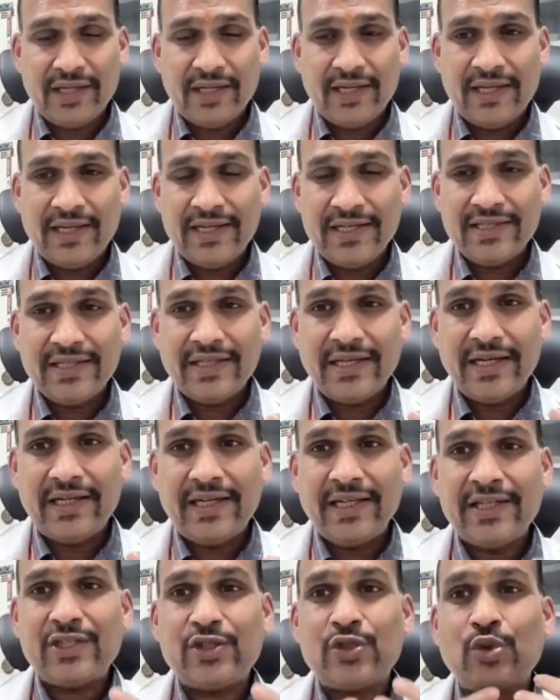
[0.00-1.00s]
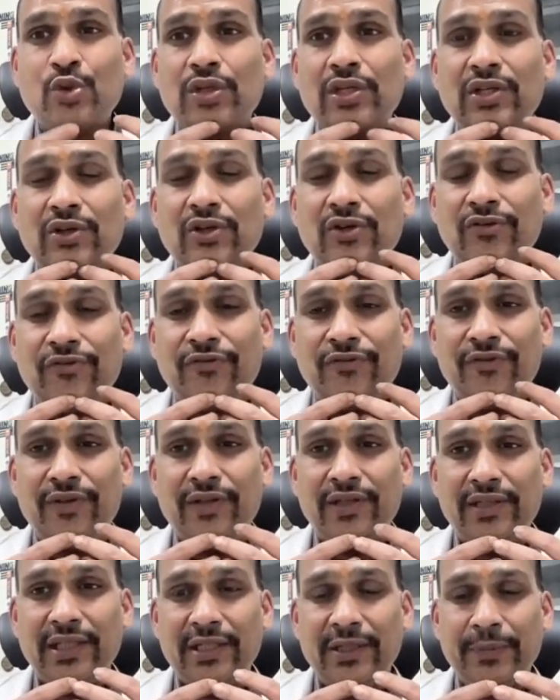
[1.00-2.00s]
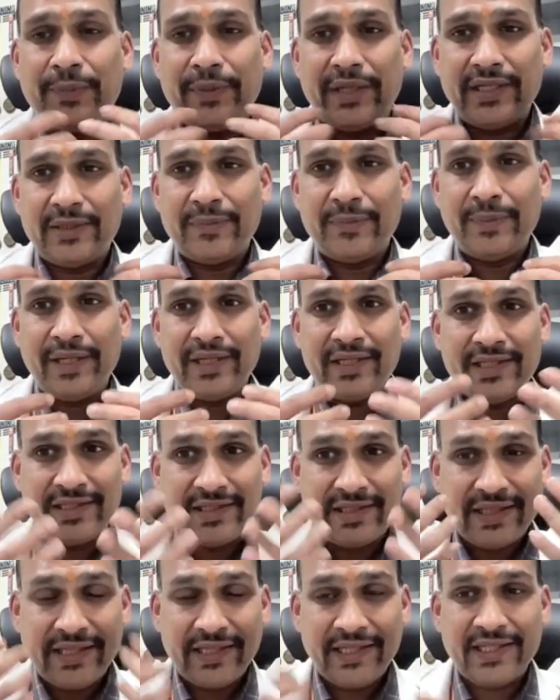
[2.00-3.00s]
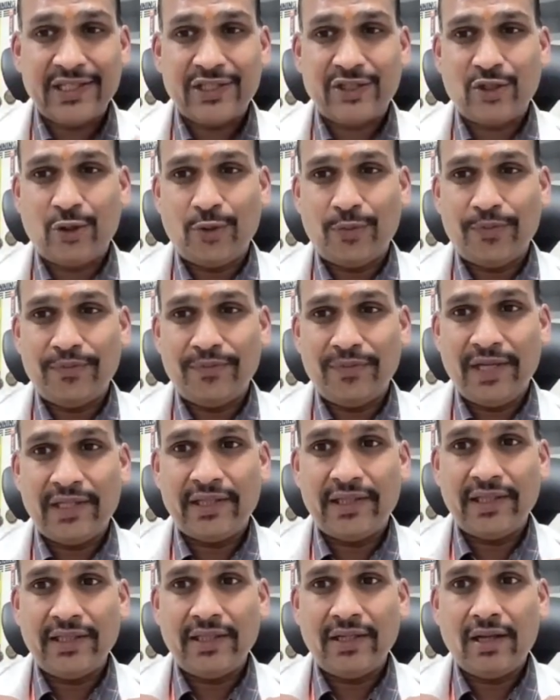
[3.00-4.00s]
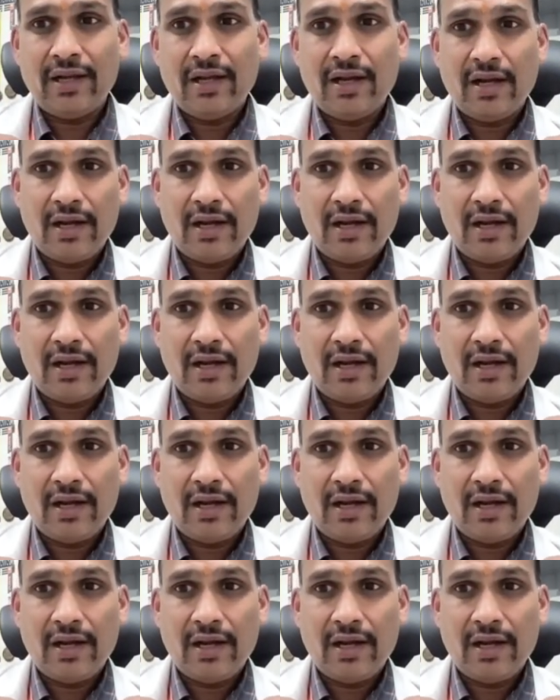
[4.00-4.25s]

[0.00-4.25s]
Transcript: he is getting choking of that breath. Breath is getting stopped like that,